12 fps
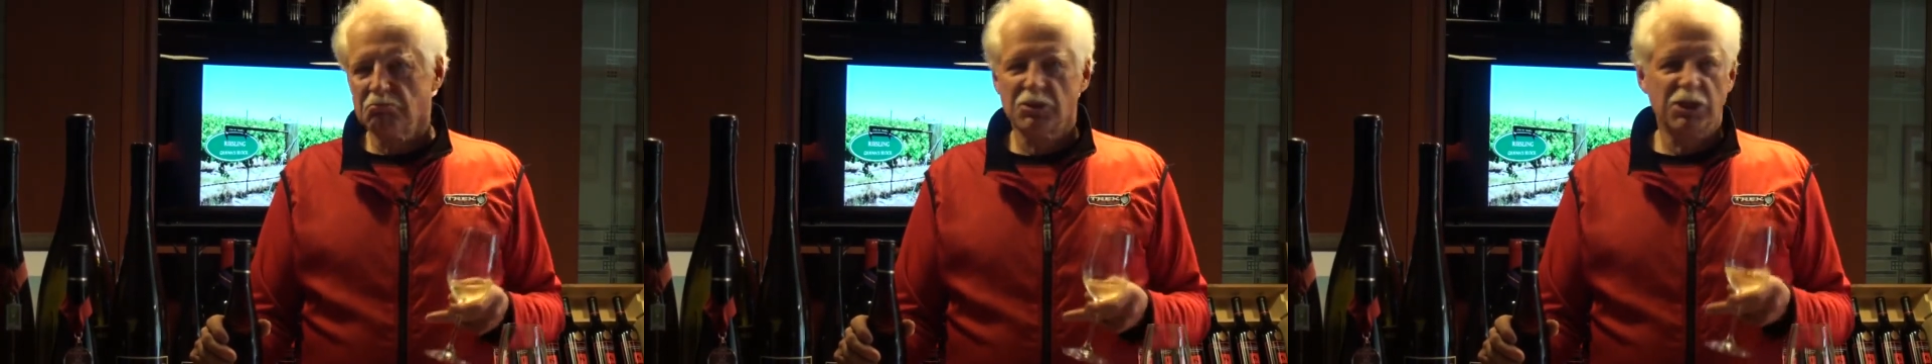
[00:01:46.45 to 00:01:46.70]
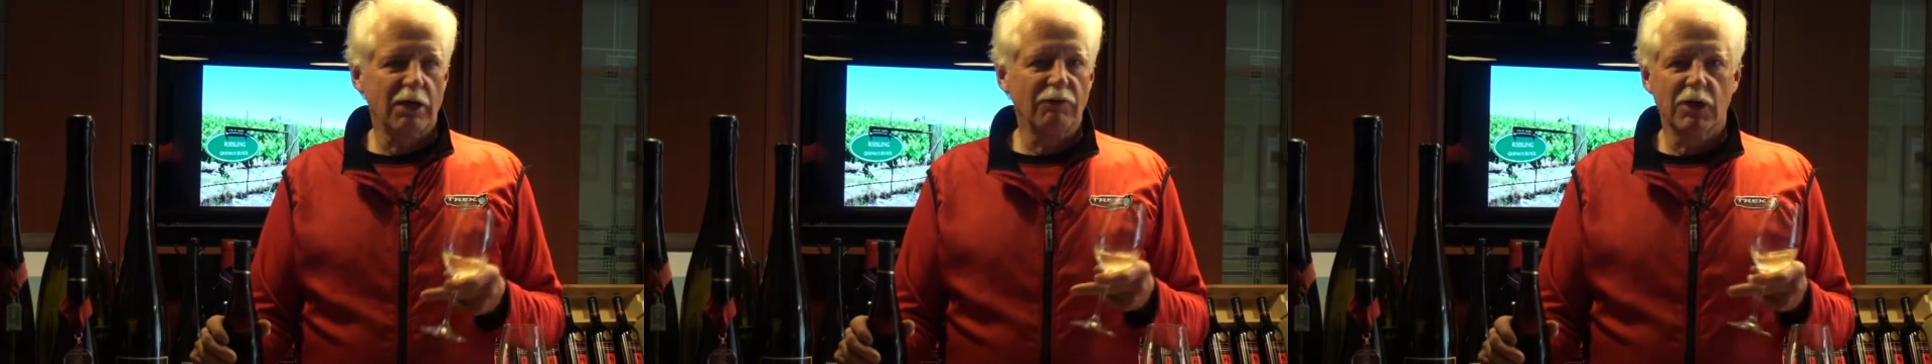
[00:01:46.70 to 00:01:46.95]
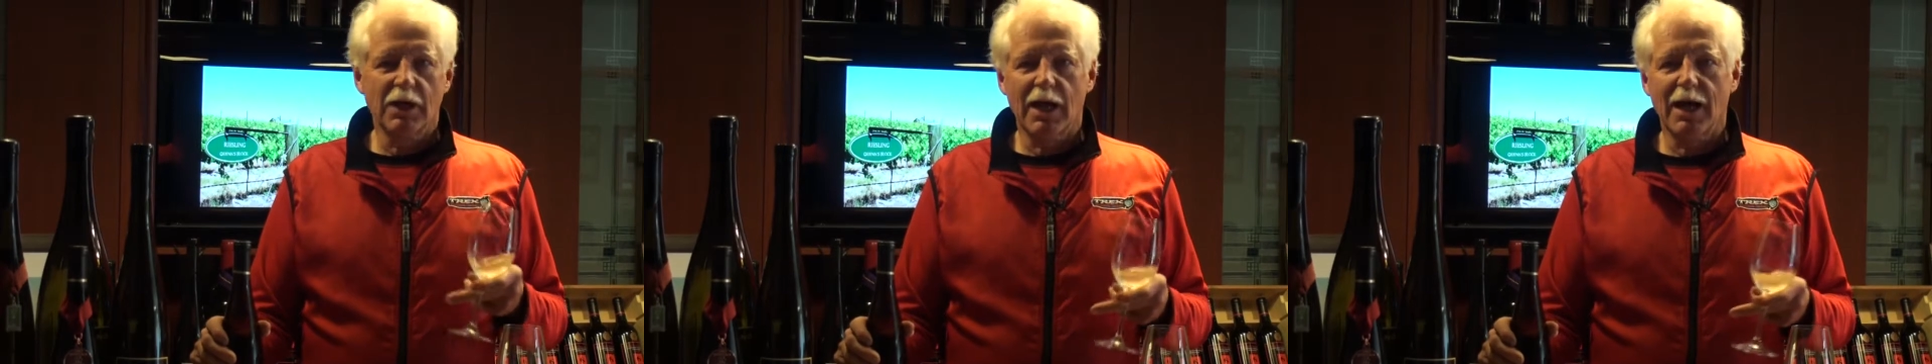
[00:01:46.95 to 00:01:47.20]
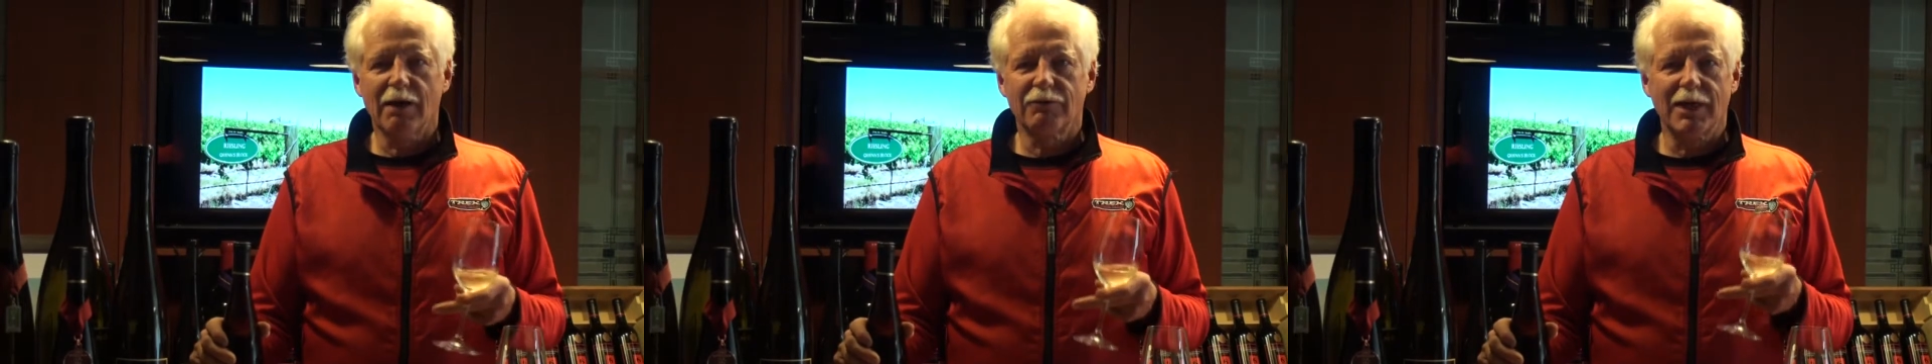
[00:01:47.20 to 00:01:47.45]

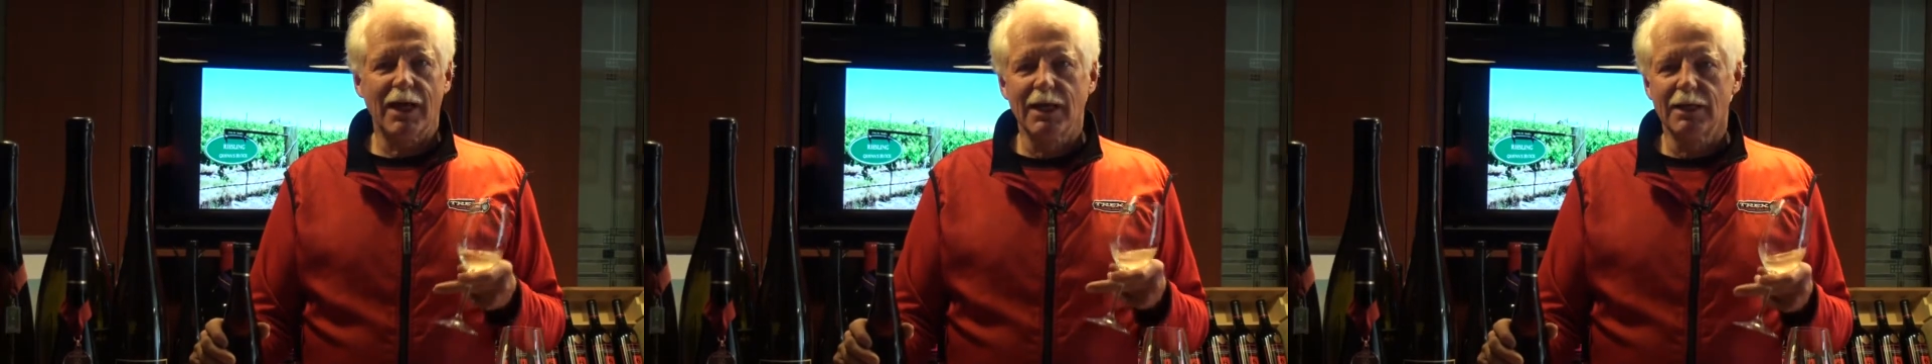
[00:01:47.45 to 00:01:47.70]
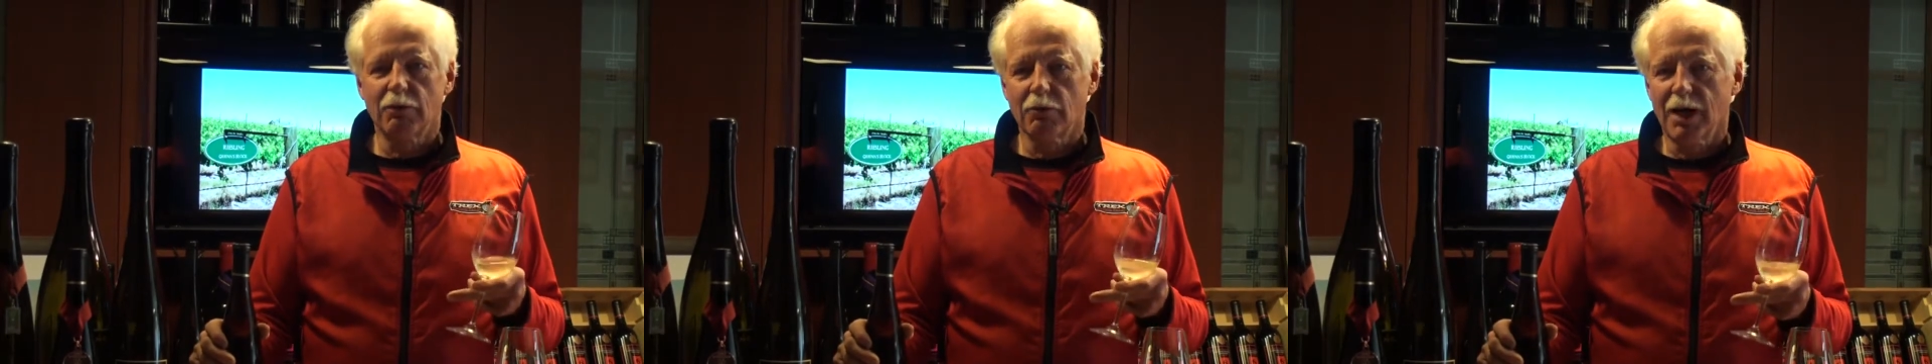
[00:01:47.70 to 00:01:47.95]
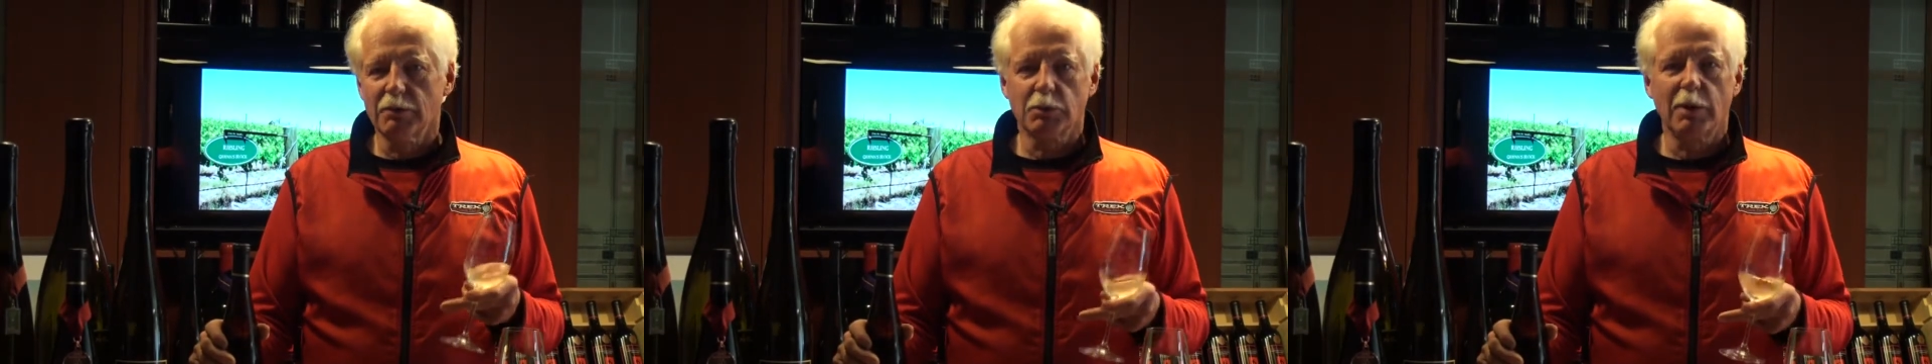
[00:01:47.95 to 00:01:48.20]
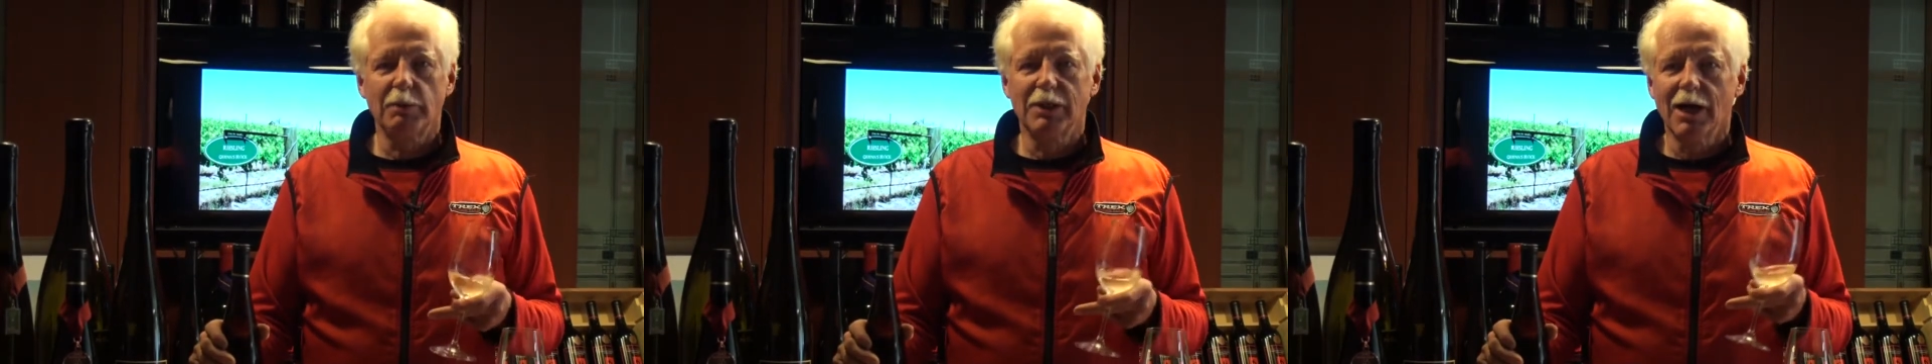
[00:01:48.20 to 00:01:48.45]
7.5 to 8 grams,
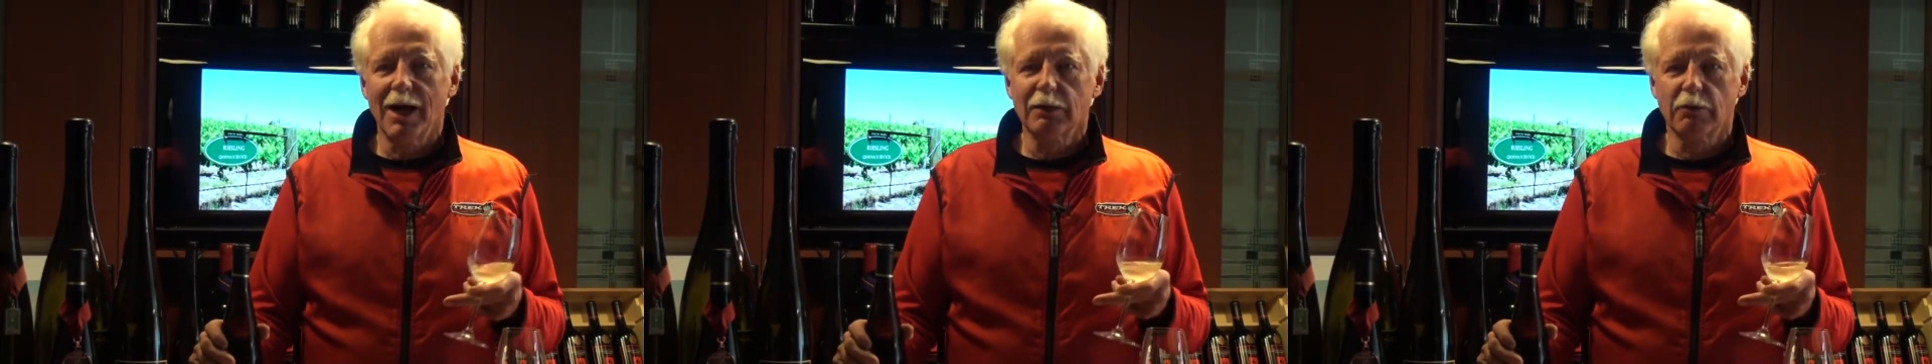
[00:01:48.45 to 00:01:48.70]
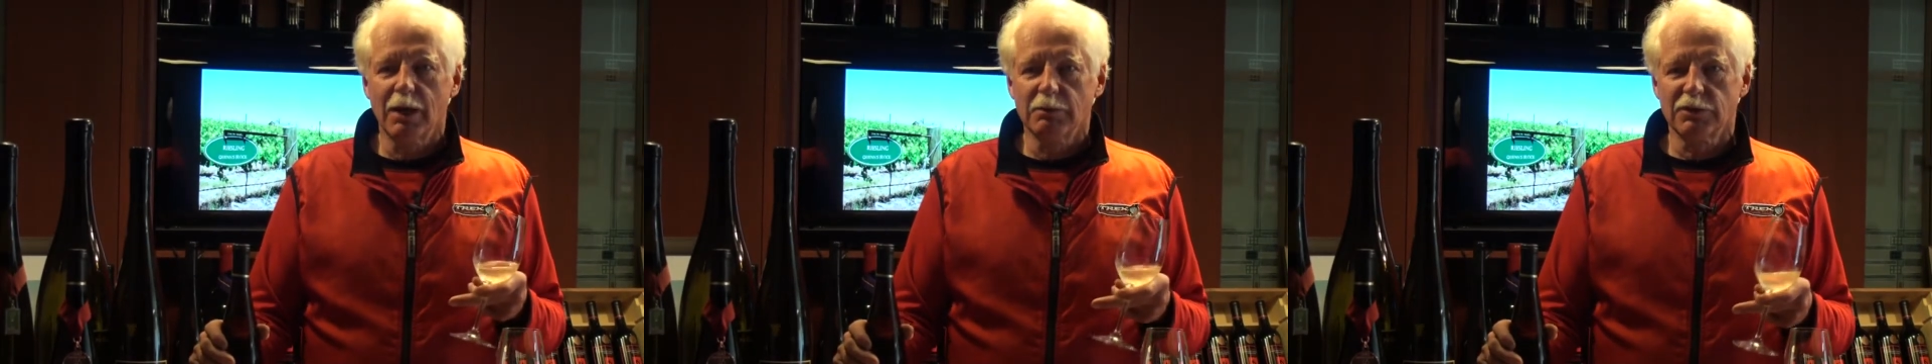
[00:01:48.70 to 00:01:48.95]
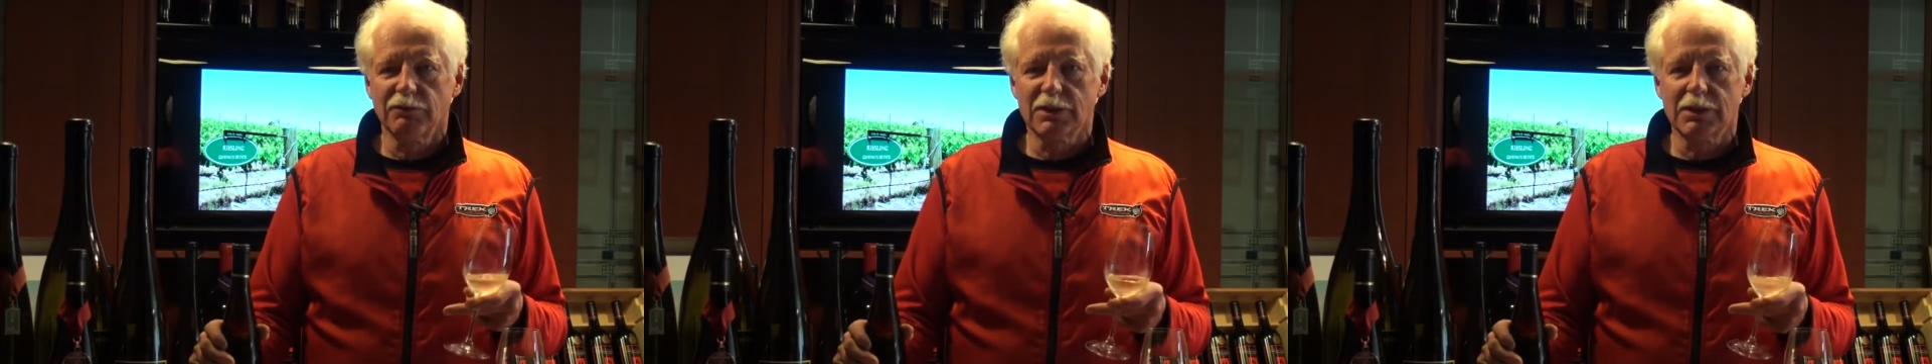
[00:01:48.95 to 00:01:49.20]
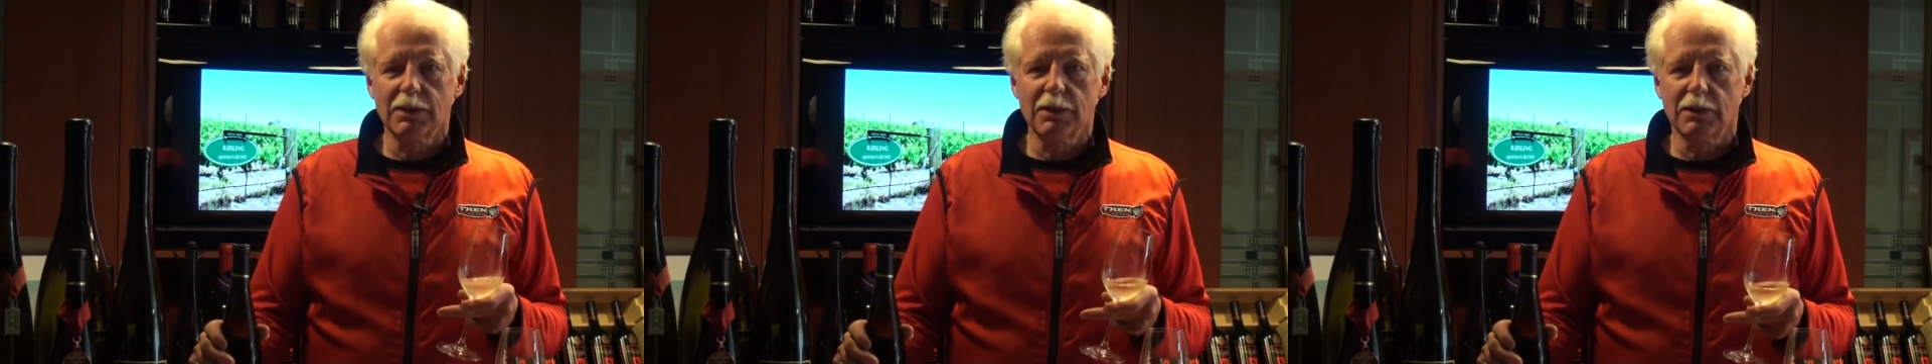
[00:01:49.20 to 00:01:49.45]
maybe 9 grams of
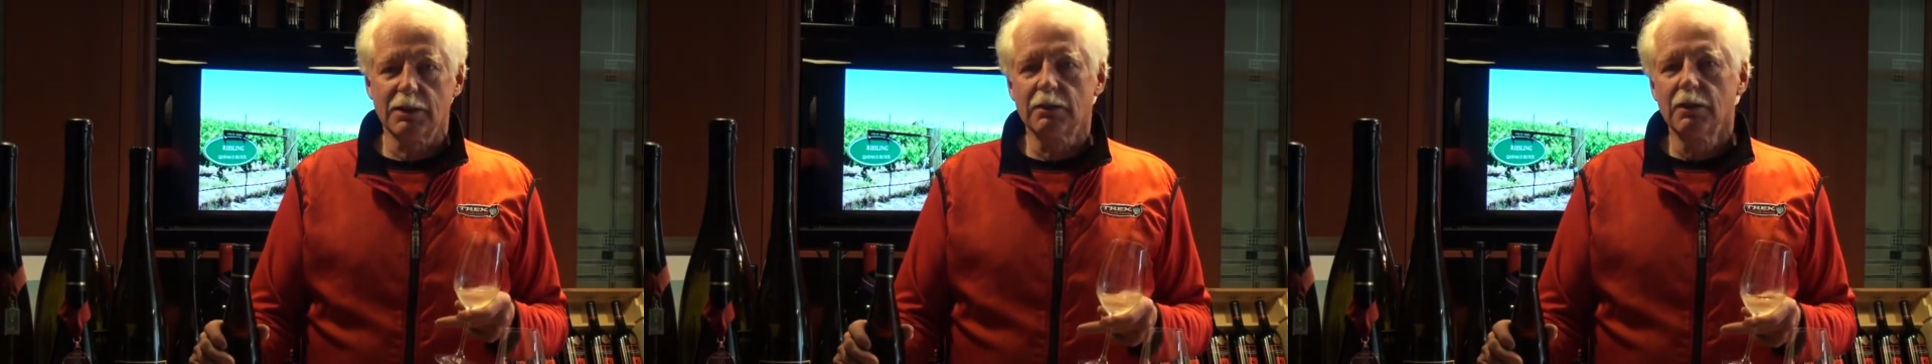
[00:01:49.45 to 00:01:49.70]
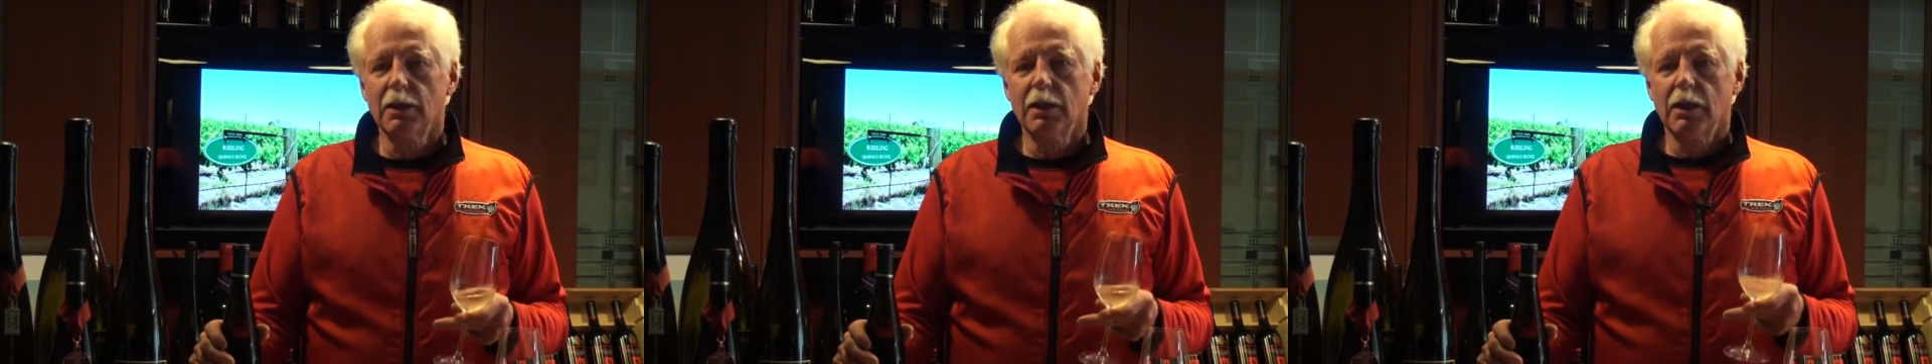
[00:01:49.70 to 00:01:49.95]
acidity,